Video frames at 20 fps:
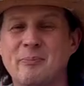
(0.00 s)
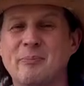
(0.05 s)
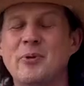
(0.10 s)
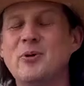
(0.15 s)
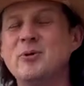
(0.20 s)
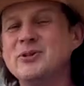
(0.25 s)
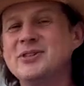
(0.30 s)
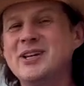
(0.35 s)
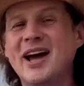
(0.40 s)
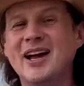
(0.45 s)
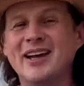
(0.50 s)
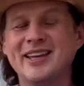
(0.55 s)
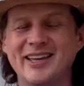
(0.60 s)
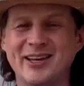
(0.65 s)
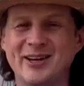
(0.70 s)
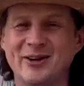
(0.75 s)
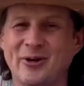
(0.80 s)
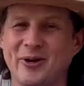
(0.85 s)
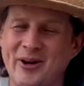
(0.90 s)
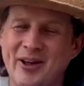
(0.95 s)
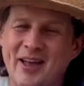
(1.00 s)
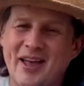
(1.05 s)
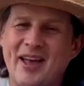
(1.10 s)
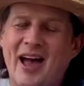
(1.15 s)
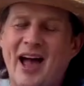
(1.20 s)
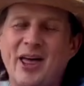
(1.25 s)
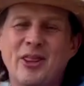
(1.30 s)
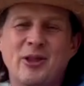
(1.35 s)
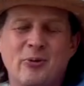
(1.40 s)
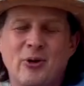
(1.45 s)
boondocking or
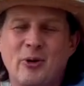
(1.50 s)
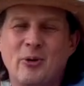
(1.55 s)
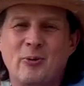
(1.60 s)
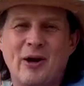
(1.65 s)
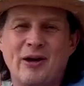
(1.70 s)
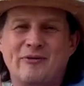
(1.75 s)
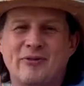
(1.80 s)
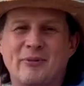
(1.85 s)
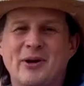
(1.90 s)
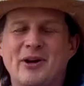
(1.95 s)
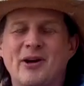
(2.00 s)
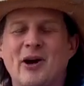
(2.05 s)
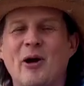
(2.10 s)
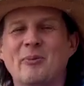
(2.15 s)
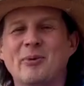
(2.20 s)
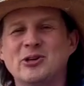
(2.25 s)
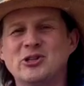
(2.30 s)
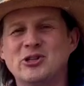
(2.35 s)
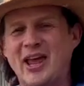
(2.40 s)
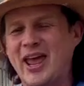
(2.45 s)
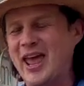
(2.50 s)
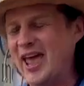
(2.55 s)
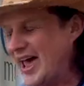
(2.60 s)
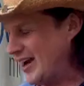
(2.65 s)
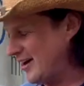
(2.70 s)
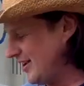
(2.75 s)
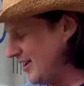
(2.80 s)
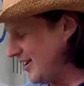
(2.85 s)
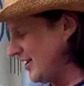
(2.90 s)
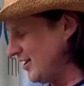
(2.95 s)
on the road away from a garbage
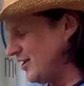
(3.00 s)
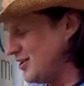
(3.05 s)
can,